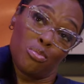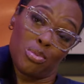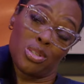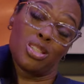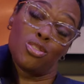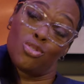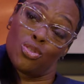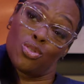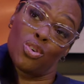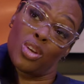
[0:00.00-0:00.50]

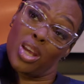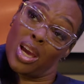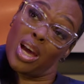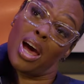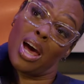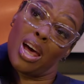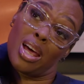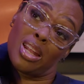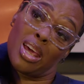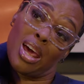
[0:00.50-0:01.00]
but you know, they
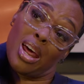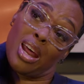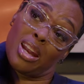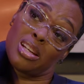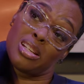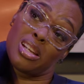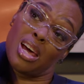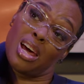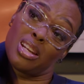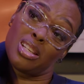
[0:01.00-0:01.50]
got down
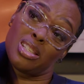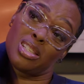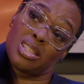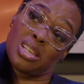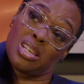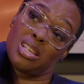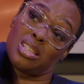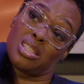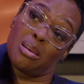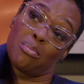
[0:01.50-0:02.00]
and I
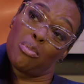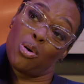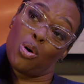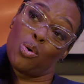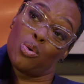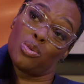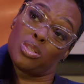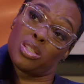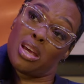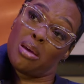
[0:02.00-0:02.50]
see some
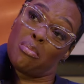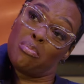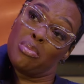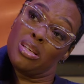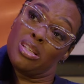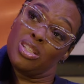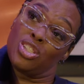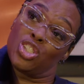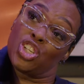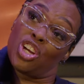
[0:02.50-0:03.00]
hoes that
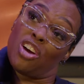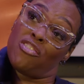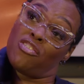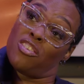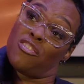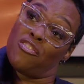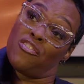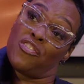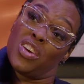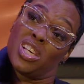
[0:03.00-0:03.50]
be
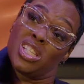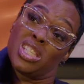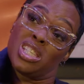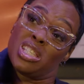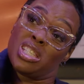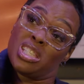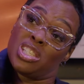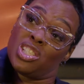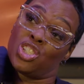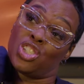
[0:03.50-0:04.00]
shoving fists
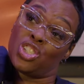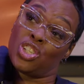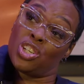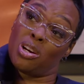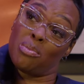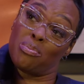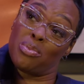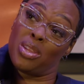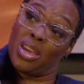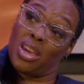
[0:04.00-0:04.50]
and shit
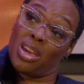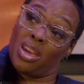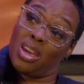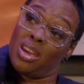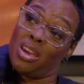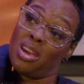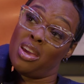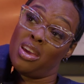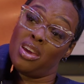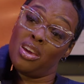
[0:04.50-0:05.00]
up there.
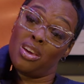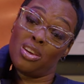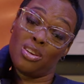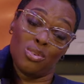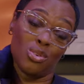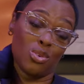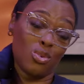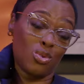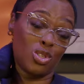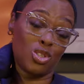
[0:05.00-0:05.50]

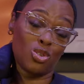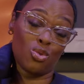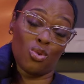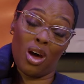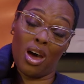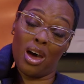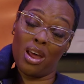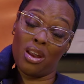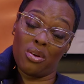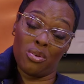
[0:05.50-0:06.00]
You know, so
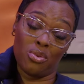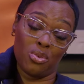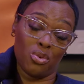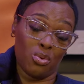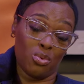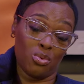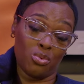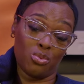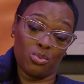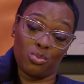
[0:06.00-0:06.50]
I don't
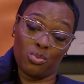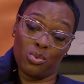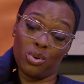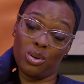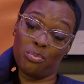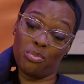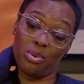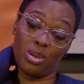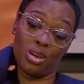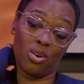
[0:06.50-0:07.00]
know
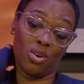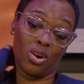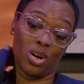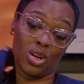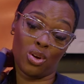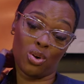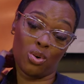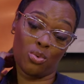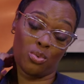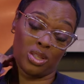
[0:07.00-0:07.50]
what be
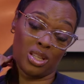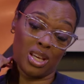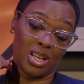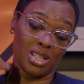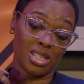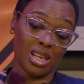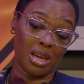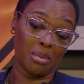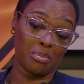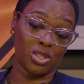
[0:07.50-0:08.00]
going on with
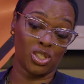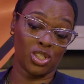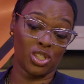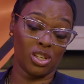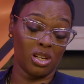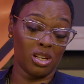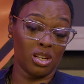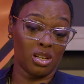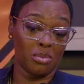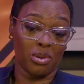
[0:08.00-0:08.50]
that type of
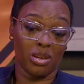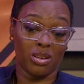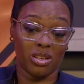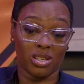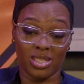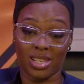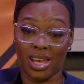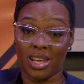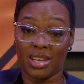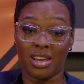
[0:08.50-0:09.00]
shit
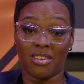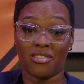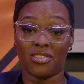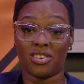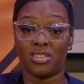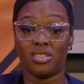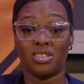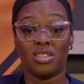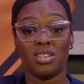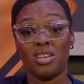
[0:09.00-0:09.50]
because I
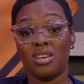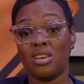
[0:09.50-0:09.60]
never